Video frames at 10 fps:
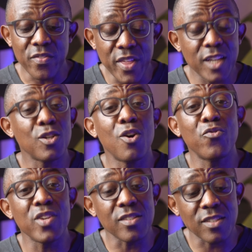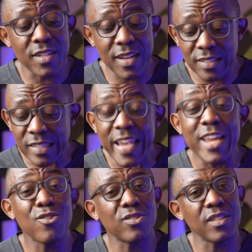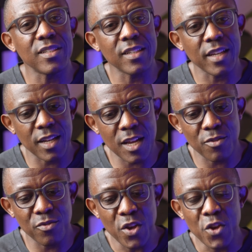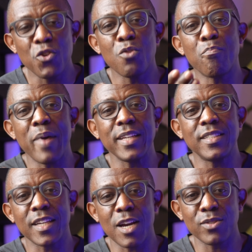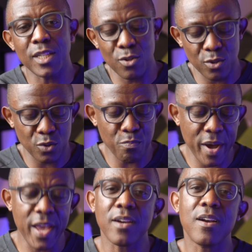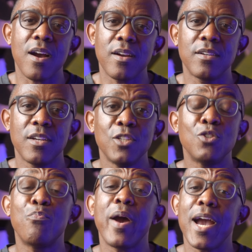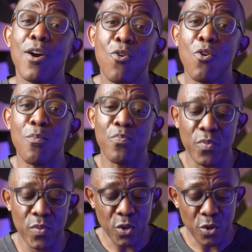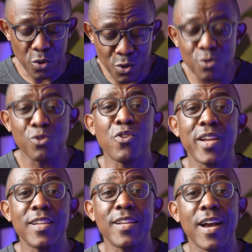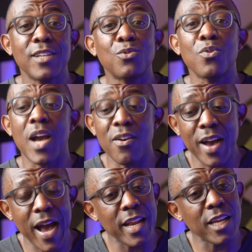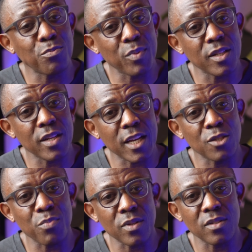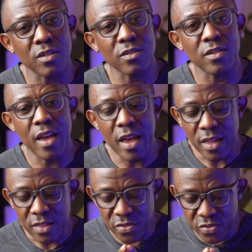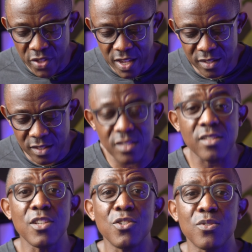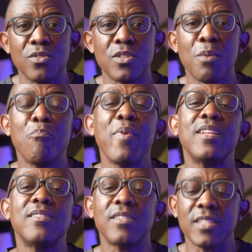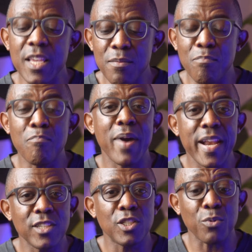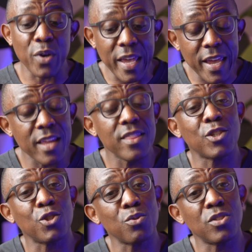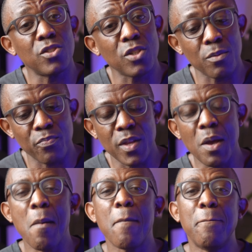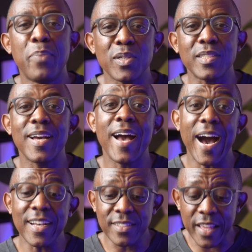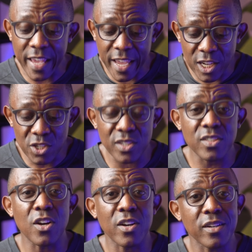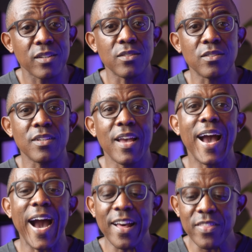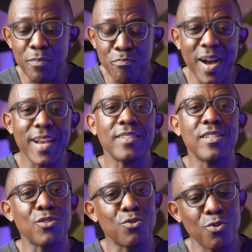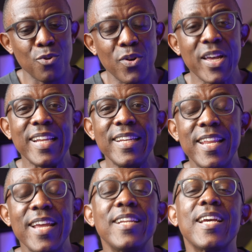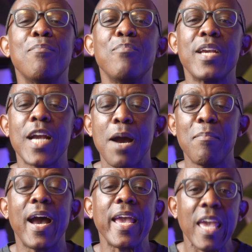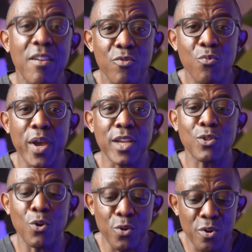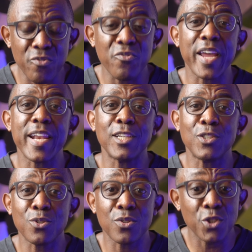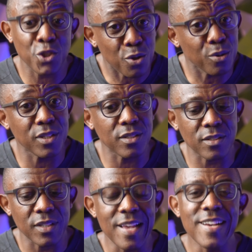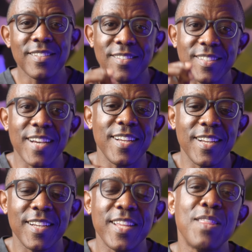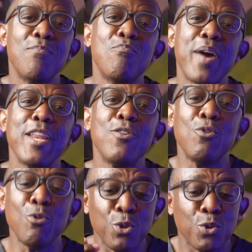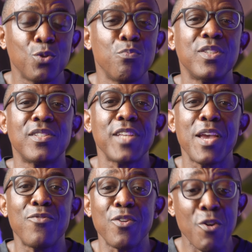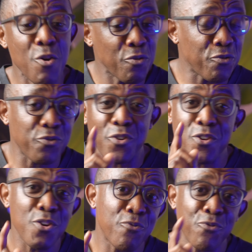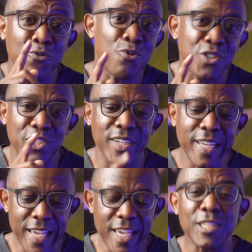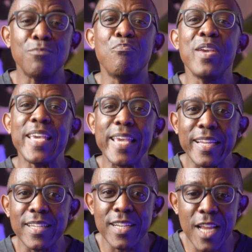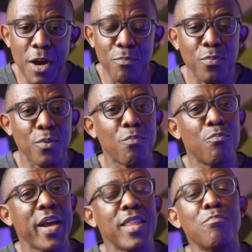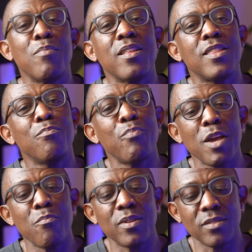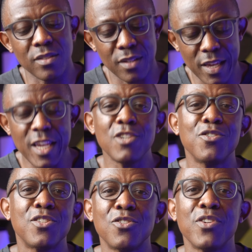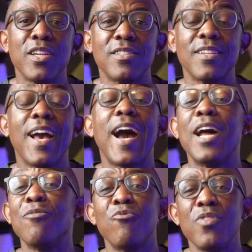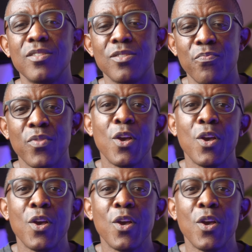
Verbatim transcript: Debt often starts innocently enough. You might take out a loan to buy a car, to buy a home, use credit cards to cover unexpected expenses. These decisions may seem manageable in the short term, but as the interest occurs and the balances grow, debt can become a heavy weight on your financial shoulders. Suddenly, the money you should be saving for your future is being eaten up by the monthly payments, interest rates, and fees.